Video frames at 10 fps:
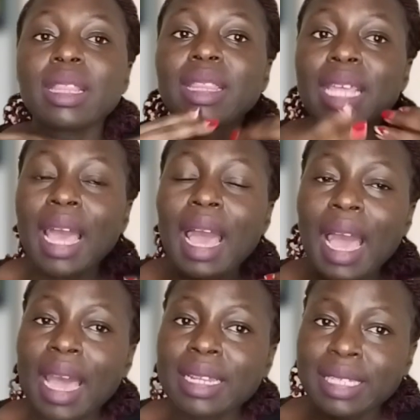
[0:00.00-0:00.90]
There
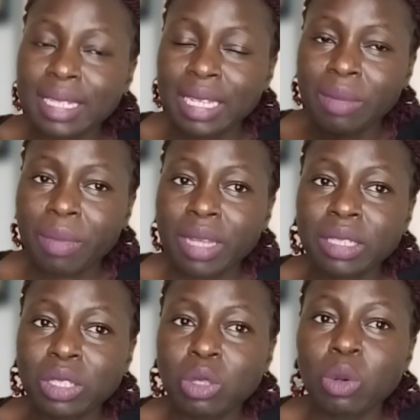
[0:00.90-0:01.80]
are certain
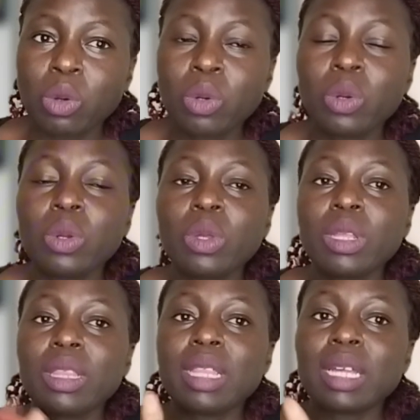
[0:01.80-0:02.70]
months though
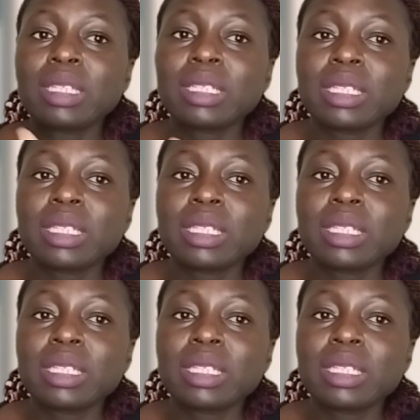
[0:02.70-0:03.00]
that